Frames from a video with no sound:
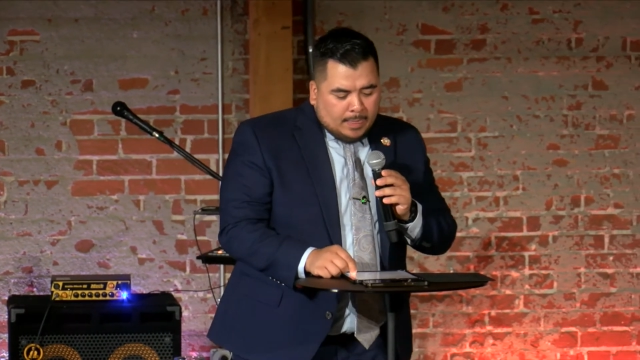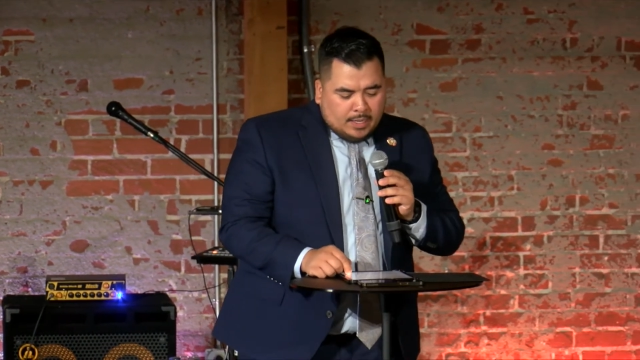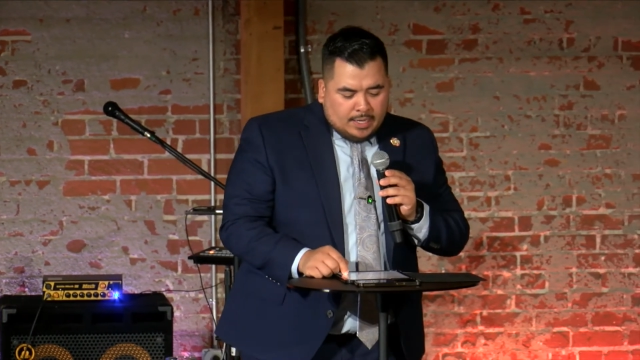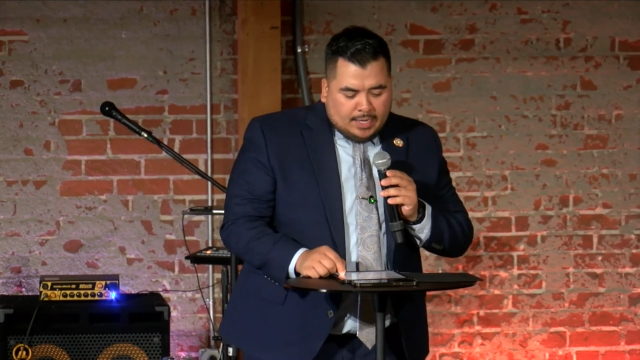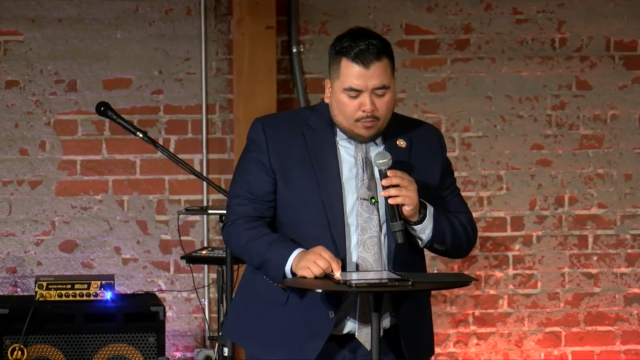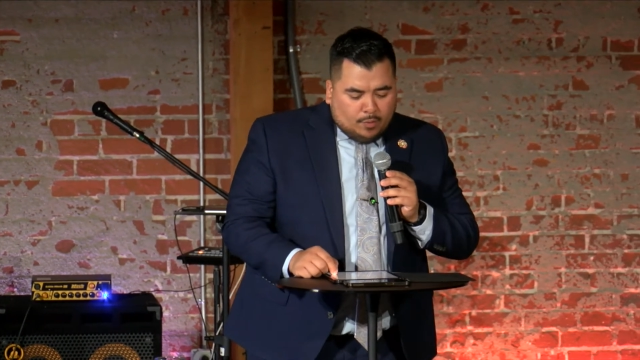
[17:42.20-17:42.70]

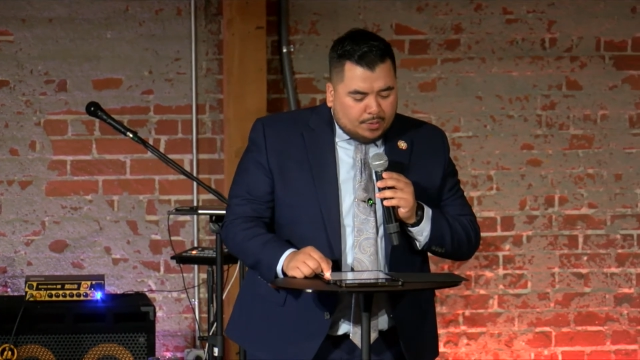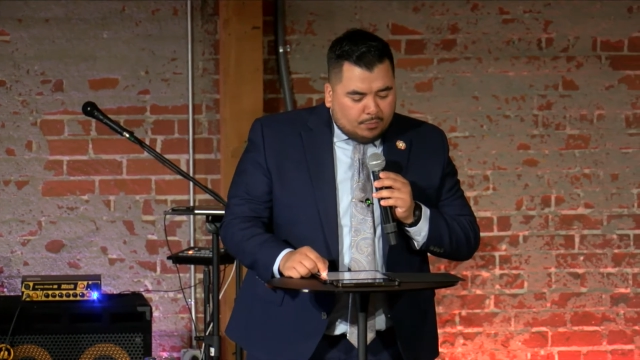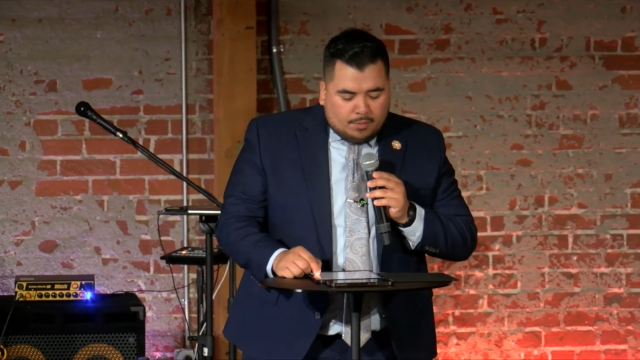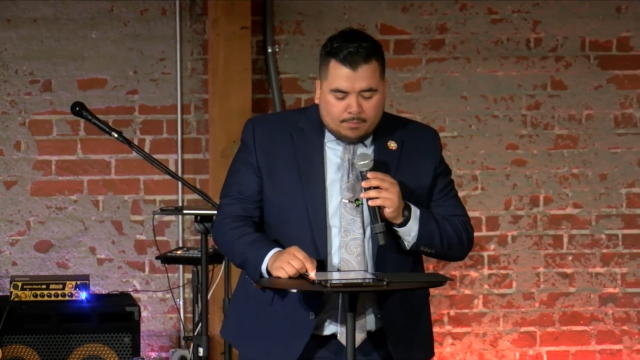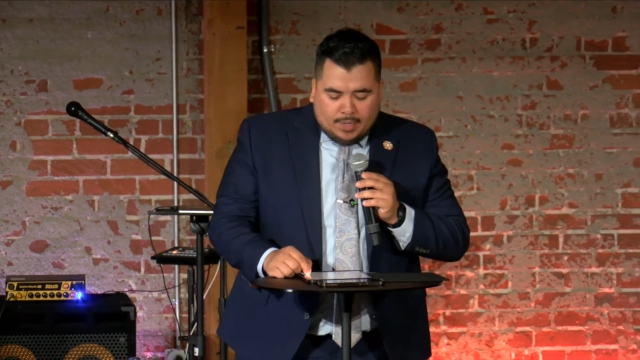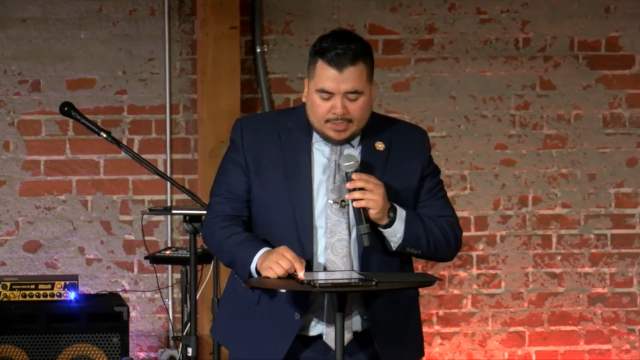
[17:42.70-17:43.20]
And I want to
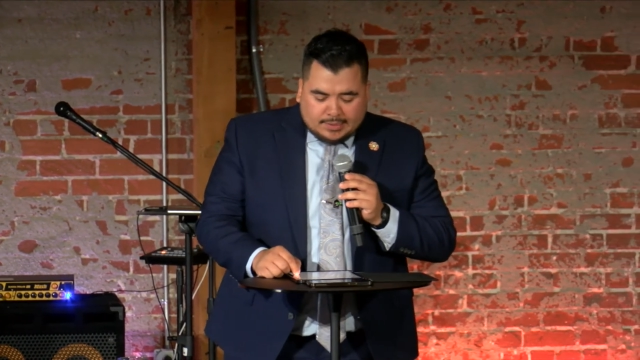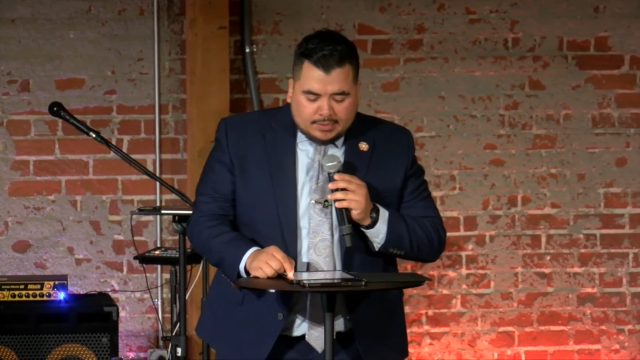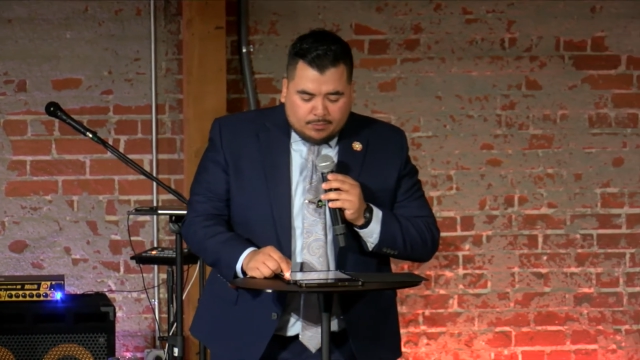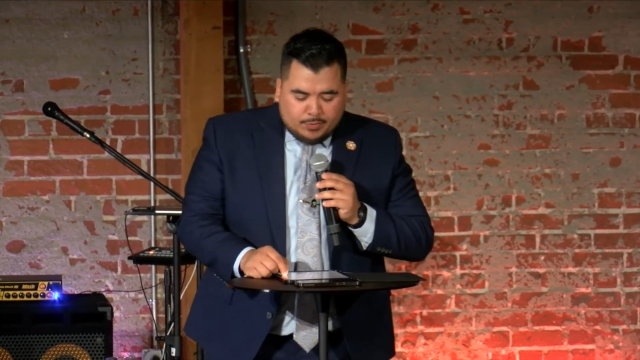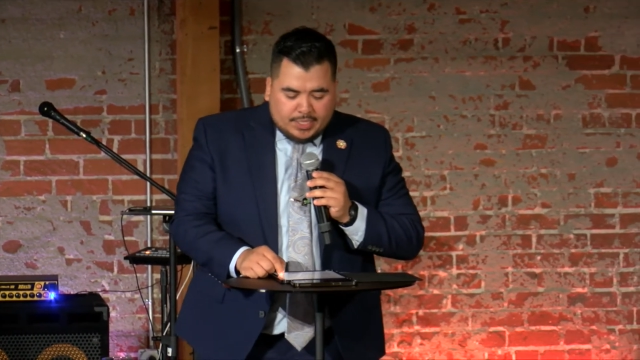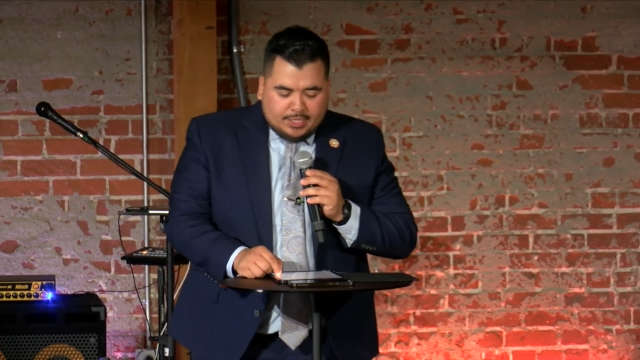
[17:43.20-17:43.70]
remind
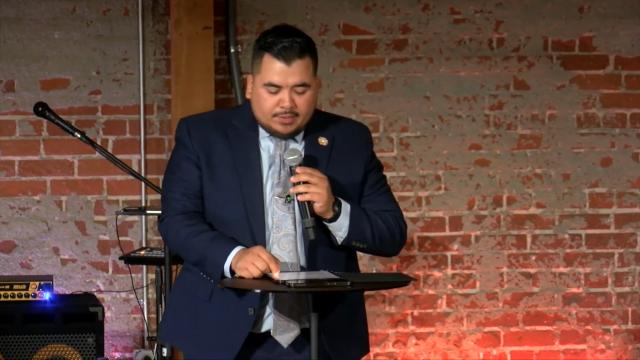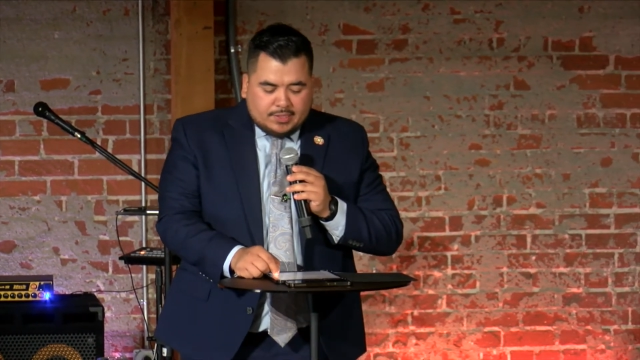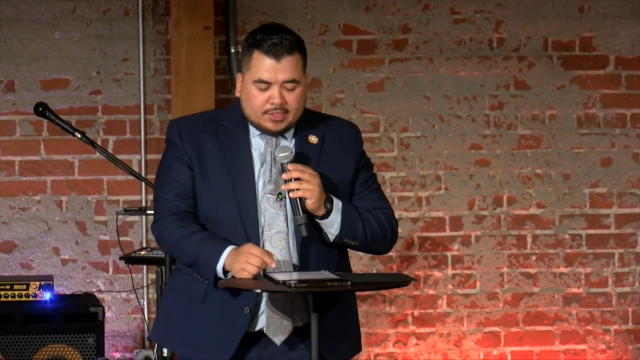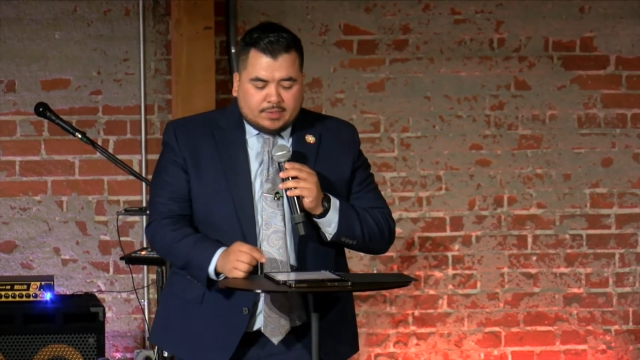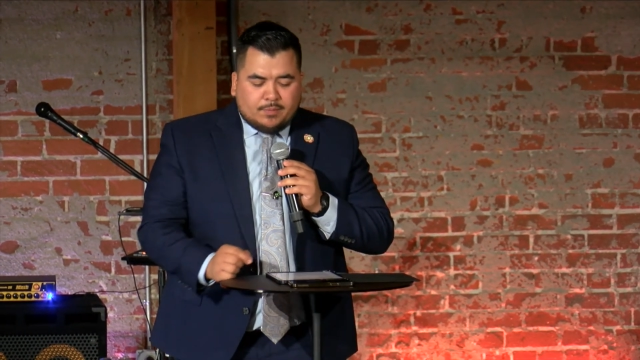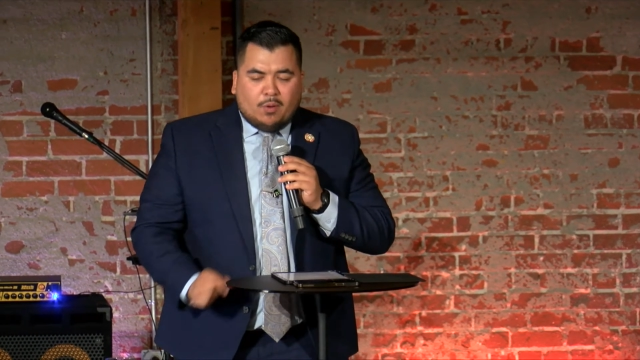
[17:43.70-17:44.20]
someone here
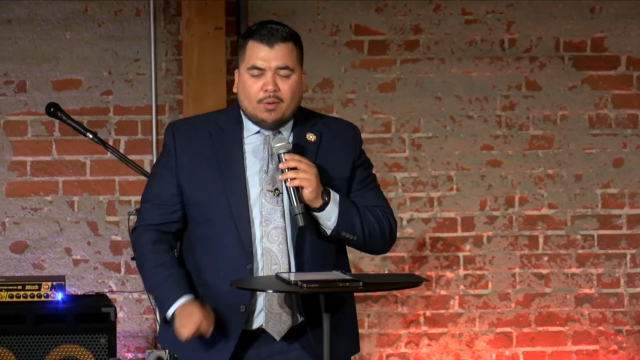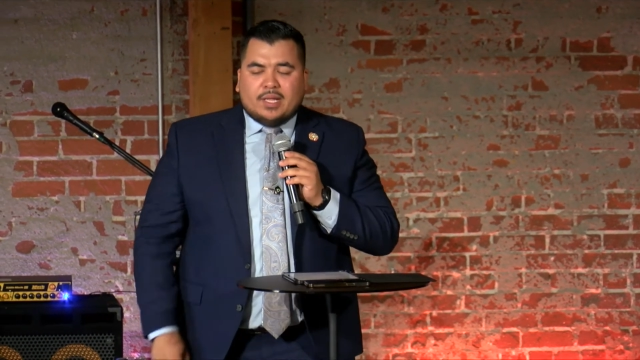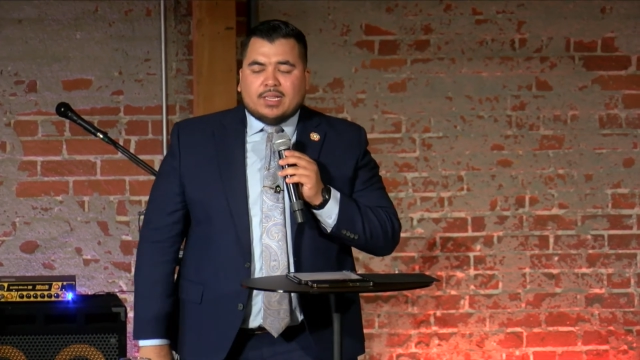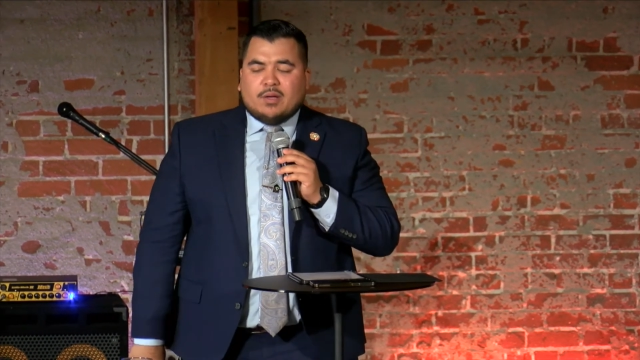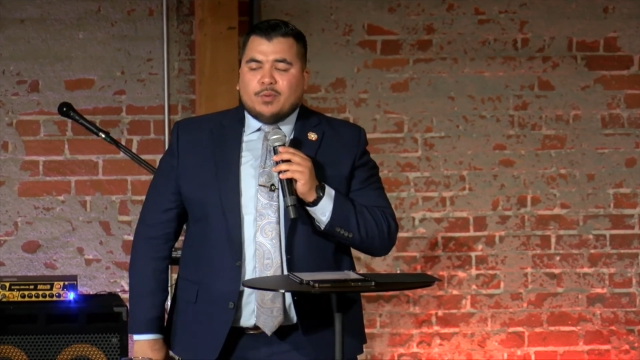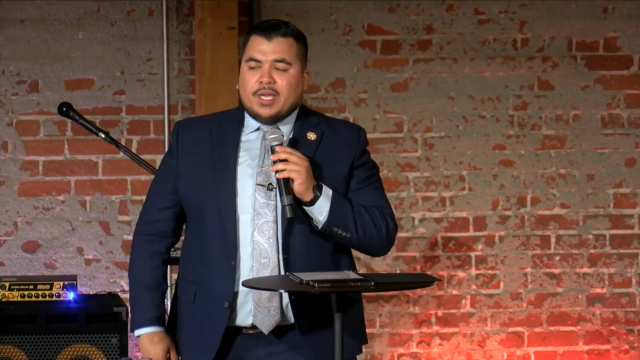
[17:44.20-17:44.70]
this
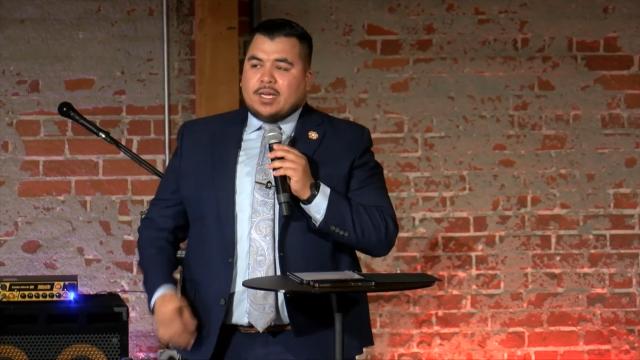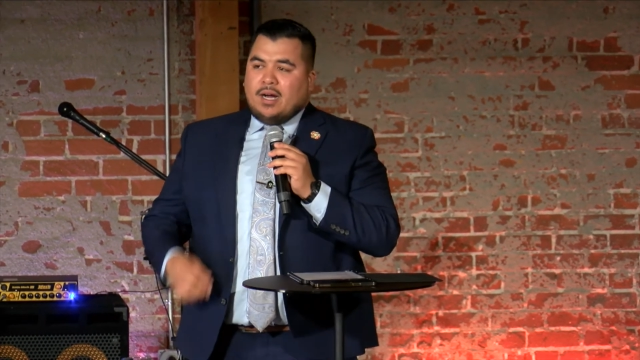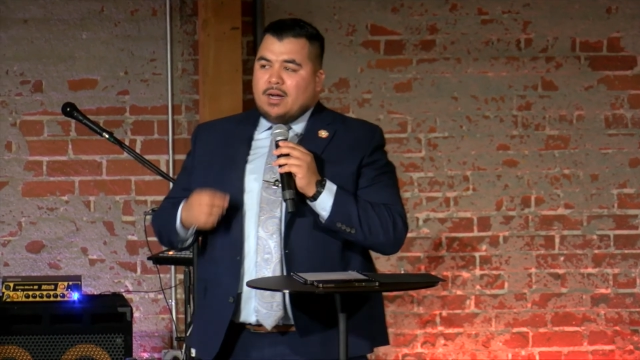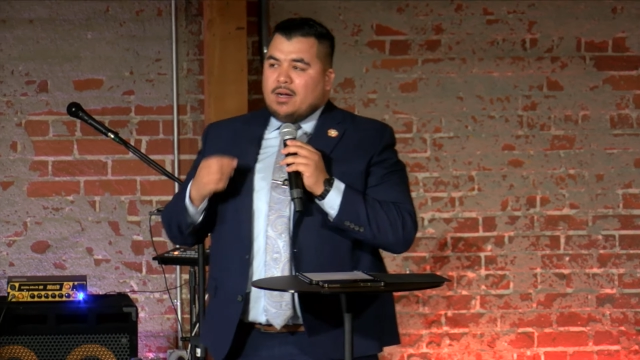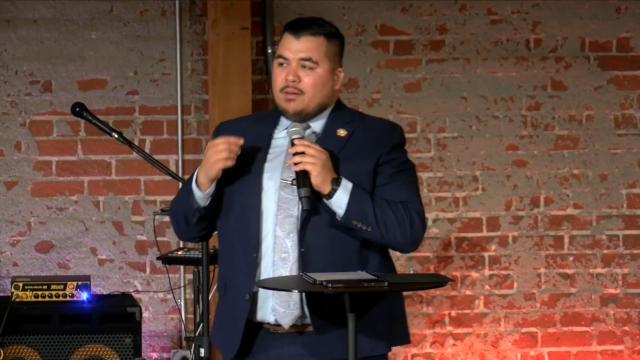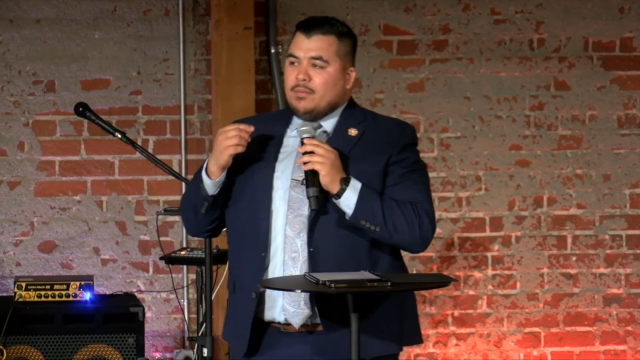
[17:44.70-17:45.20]
morning that we
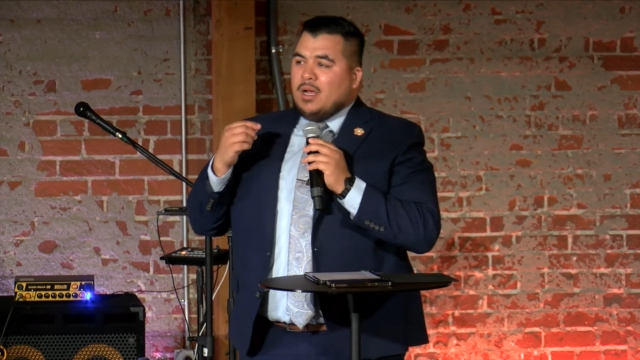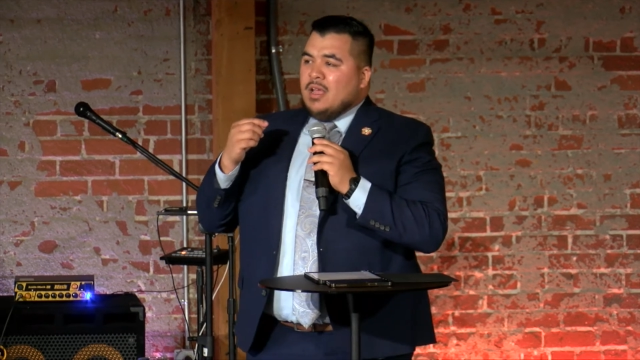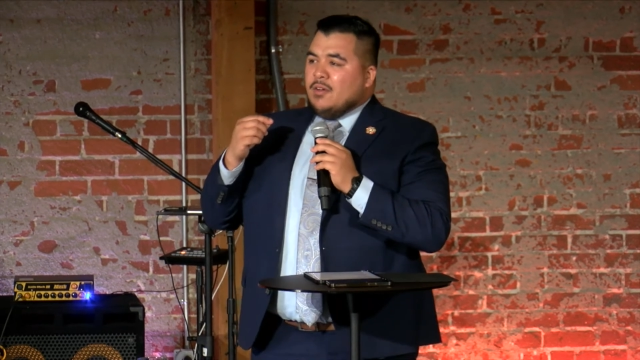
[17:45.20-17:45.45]
come